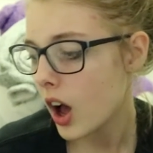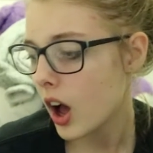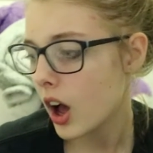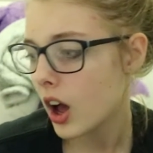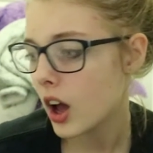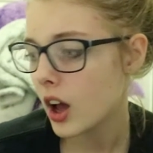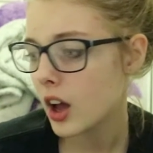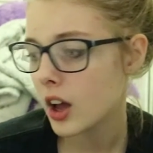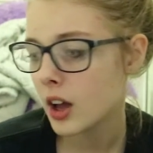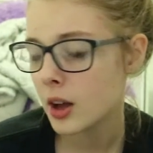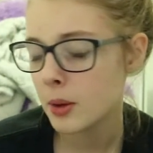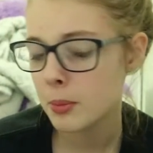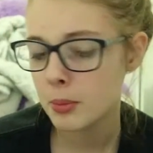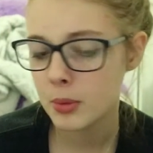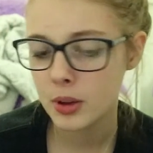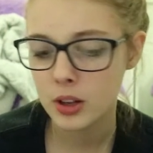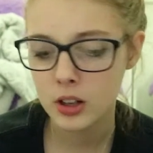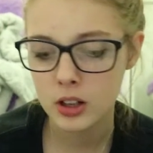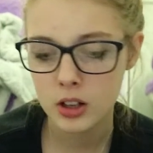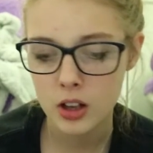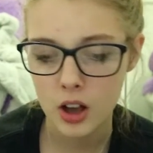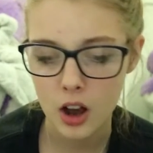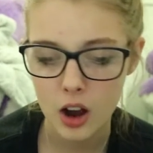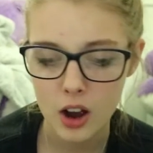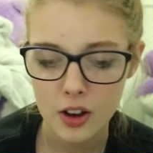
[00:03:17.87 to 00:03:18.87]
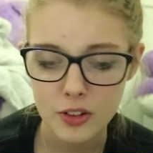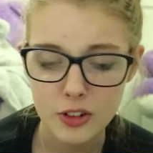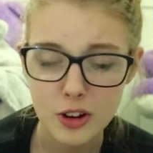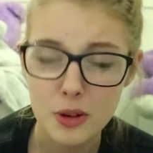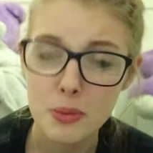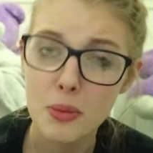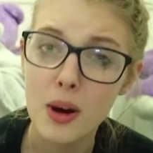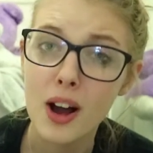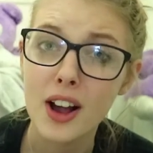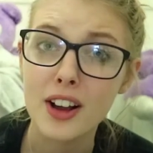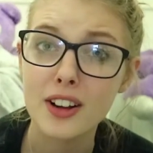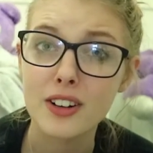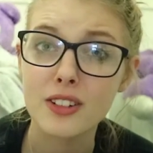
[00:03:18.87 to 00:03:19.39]
I've
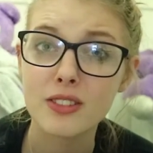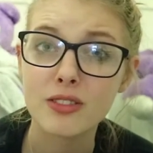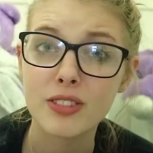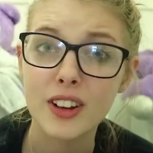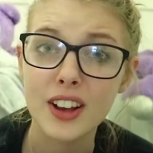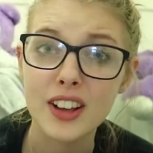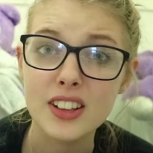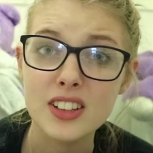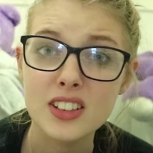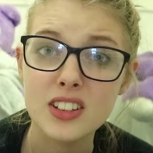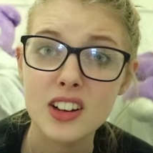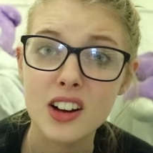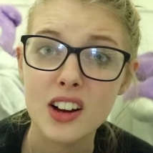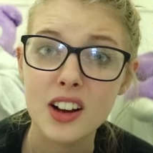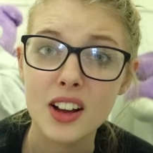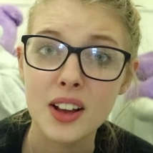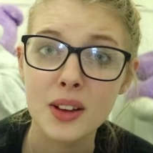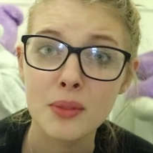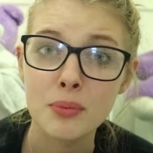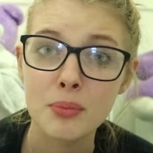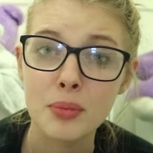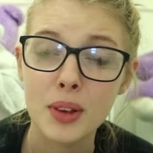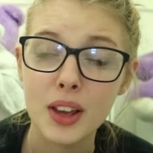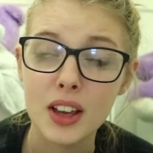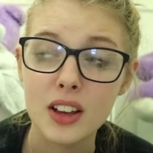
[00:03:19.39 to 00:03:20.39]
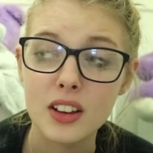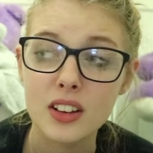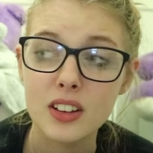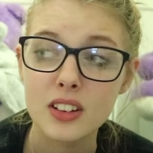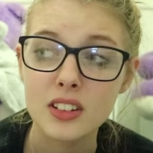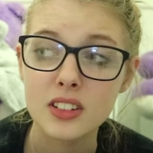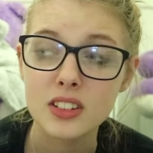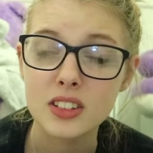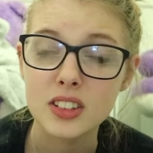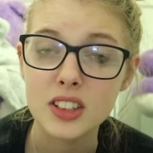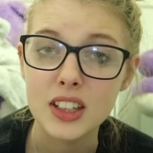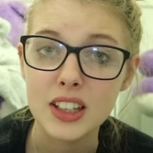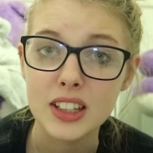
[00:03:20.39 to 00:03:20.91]
got Mike on FaceTime
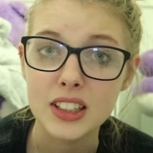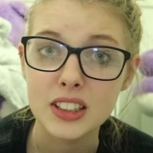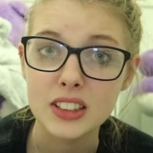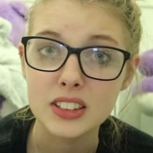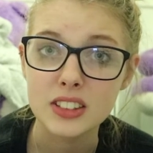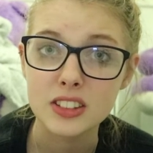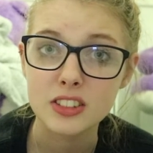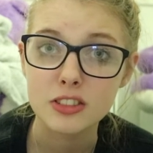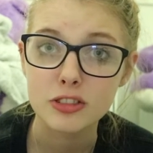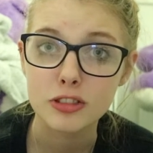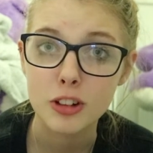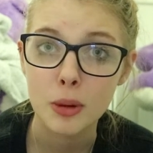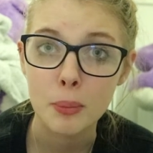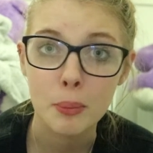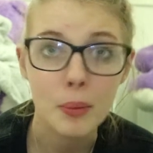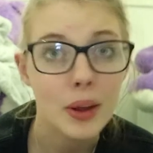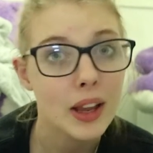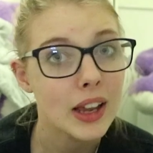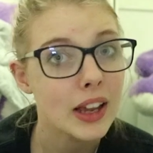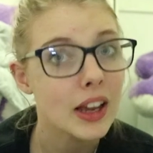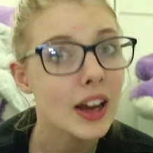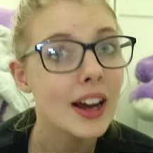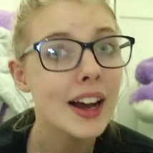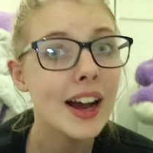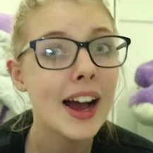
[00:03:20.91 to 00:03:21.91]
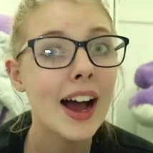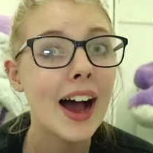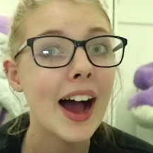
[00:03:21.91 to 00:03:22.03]
because he's grumpy,